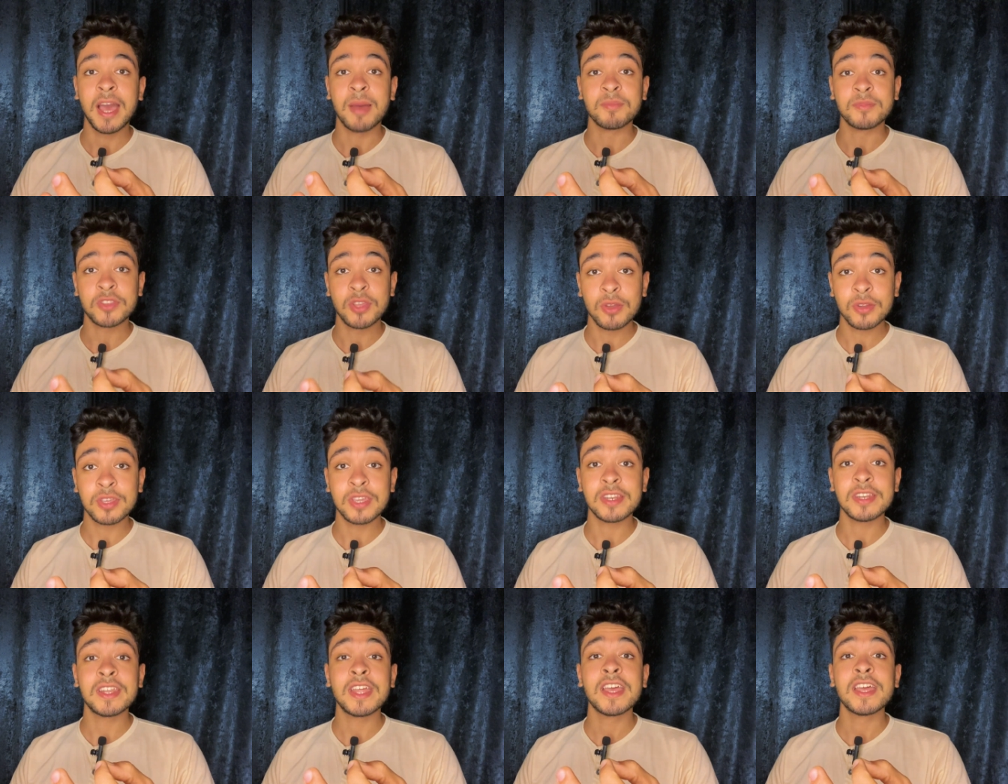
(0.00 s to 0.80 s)
I'm
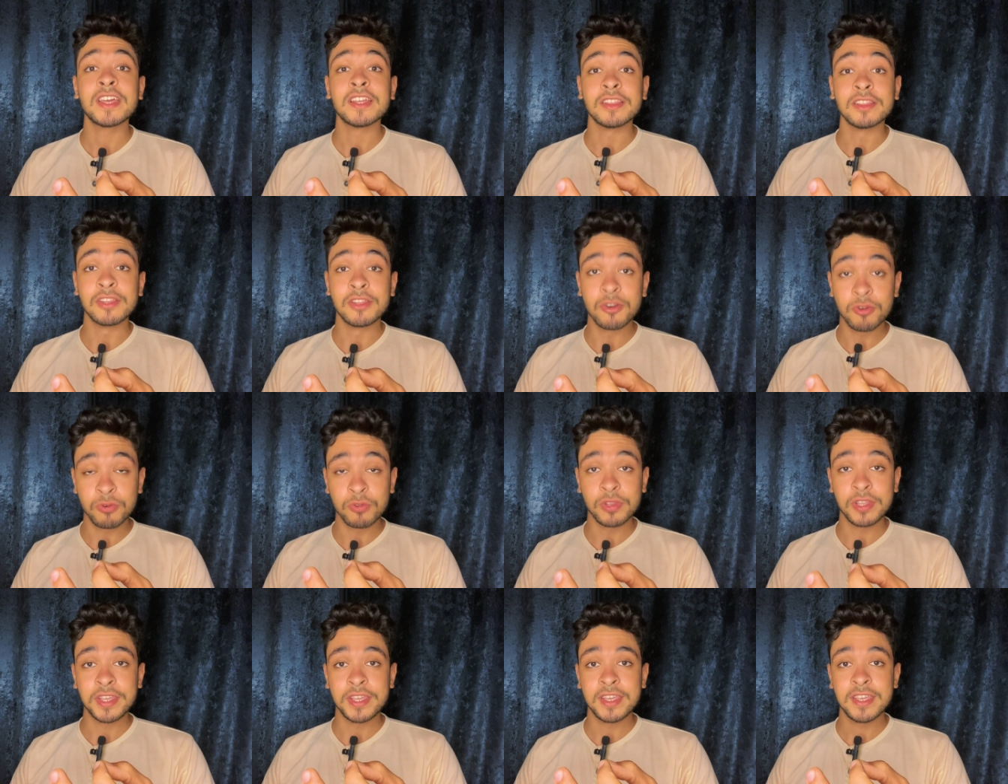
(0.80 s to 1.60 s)
talking
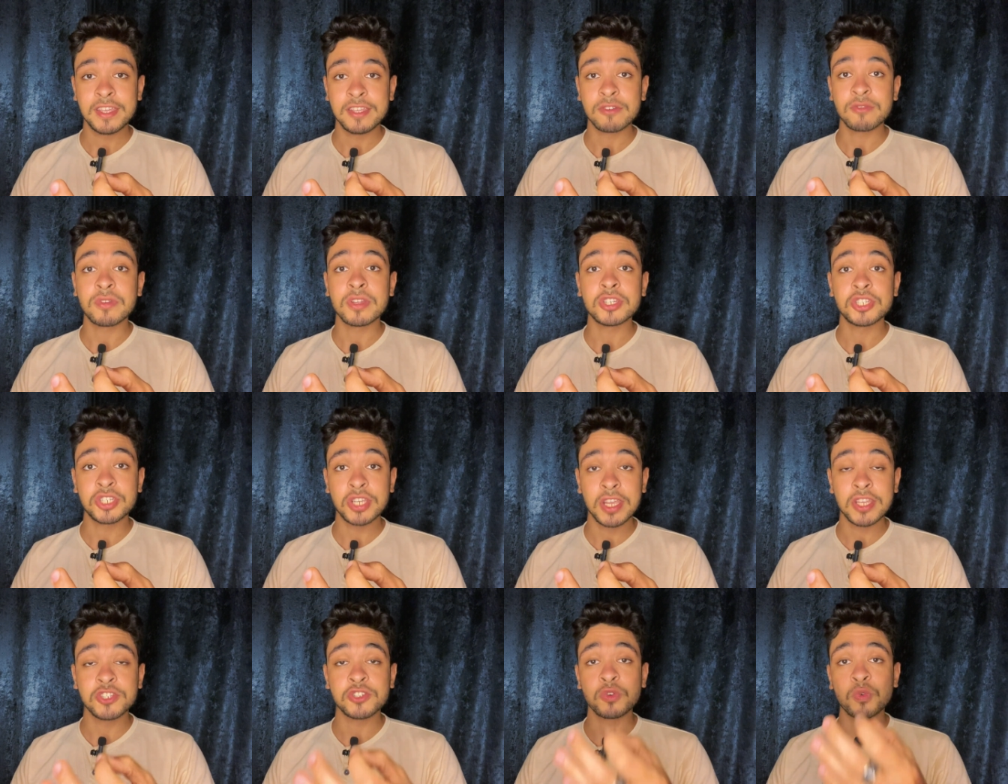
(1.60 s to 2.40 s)
literally. You can
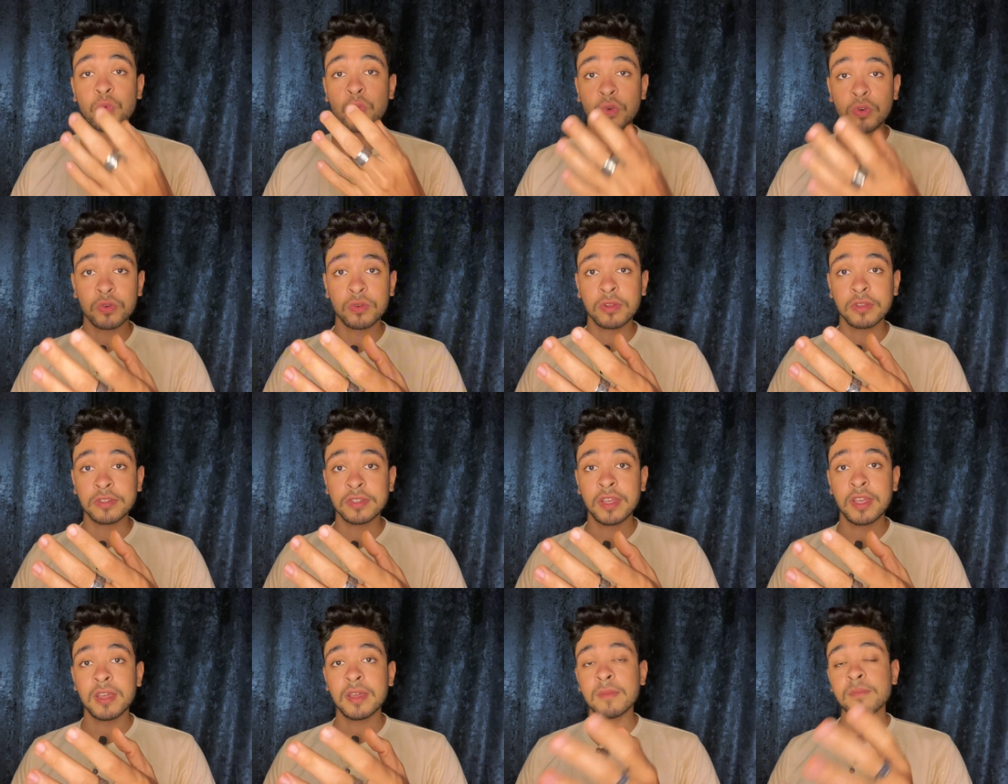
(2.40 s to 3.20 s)
change your
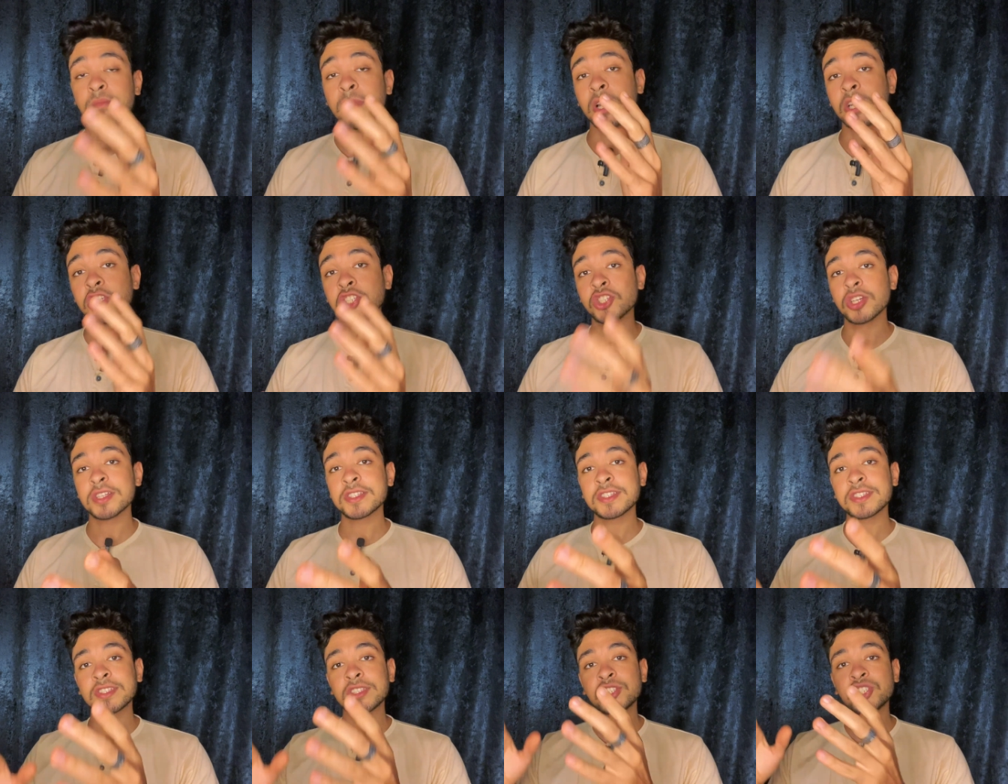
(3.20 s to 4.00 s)
world by
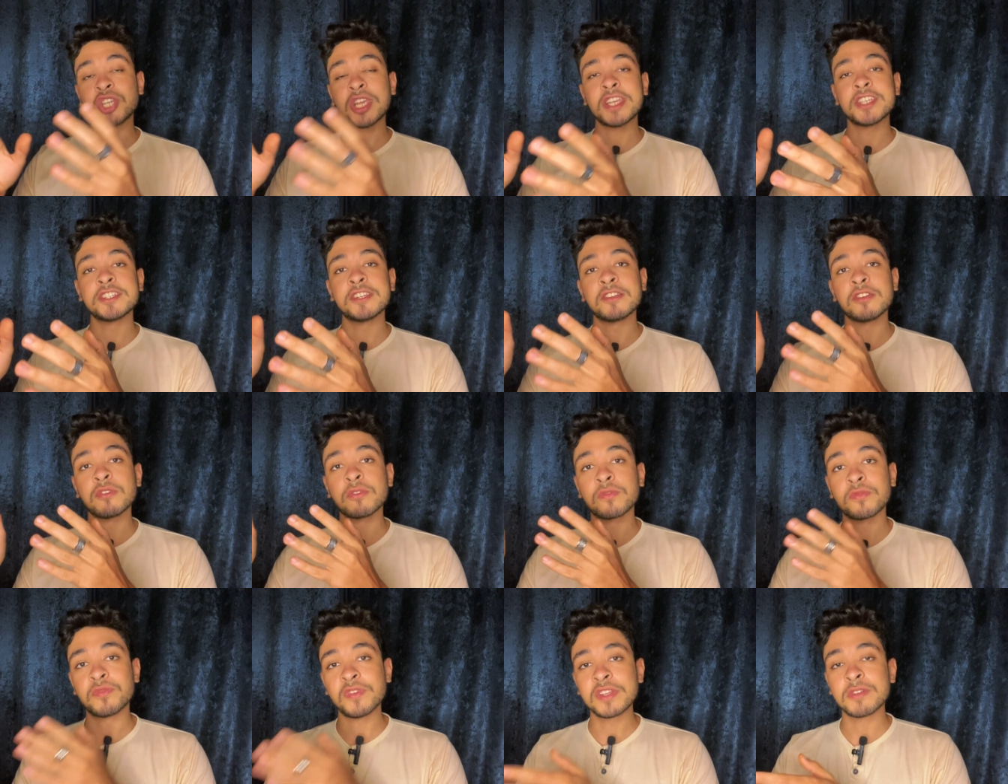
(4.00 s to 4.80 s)
just changing
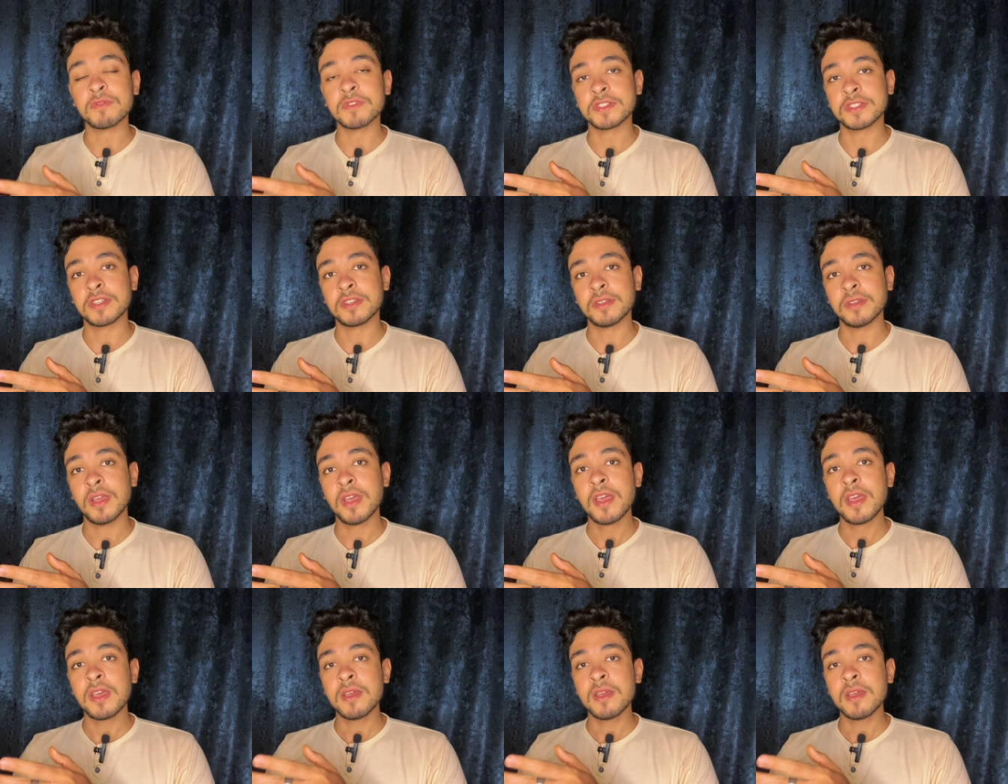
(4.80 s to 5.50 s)
your frequency.